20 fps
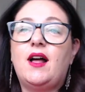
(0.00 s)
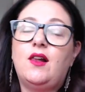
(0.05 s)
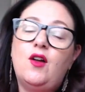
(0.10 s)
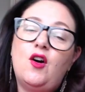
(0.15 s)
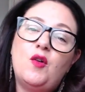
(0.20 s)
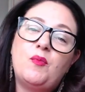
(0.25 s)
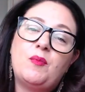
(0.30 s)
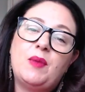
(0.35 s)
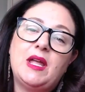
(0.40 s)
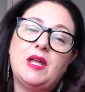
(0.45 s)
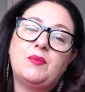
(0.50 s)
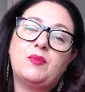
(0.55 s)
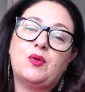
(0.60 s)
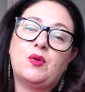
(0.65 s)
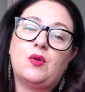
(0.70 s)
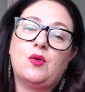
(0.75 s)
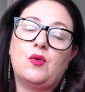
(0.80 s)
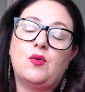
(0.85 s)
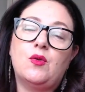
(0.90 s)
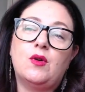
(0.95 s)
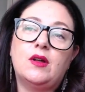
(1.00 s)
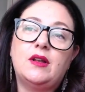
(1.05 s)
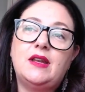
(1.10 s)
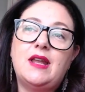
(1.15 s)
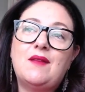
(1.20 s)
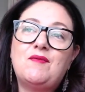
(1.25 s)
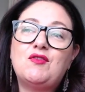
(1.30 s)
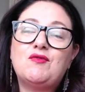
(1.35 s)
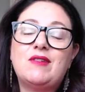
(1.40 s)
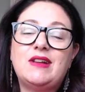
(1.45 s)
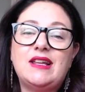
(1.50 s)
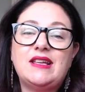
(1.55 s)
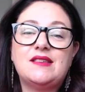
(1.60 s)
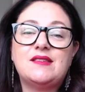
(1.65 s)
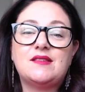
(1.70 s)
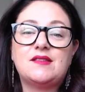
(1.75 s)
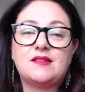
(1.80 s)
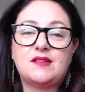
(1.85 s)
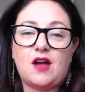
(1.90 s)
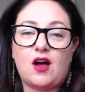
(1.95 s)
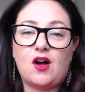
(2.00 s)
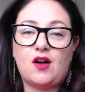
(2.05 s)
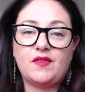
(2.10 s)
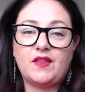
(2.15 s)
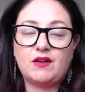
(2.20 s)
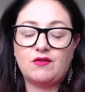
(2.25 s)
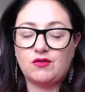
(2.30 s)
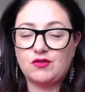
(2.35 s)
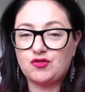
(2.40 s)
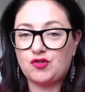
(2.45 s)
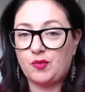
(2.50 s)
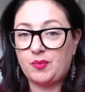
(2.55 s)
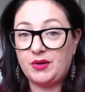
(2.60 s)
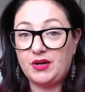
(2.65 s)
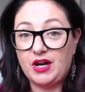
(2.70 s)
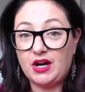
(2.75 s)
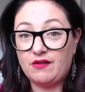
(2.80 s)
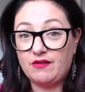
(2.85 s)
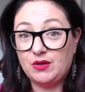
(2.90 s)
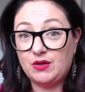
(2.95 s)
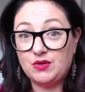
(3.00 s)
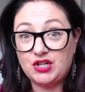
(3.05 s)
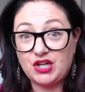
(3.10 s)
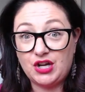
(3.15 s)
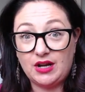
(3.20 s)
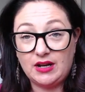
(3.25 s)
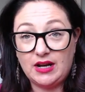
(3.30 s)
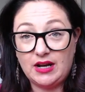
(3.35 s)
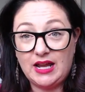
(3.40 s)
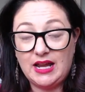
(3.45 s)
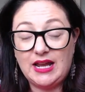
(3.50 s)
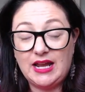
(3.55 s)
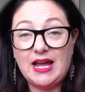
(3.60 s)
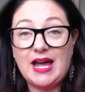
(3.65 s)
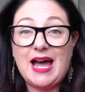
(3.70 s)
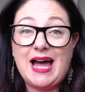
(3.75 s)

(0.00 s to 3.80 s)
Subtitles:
a lot of people never really start their entrepreneurial journey,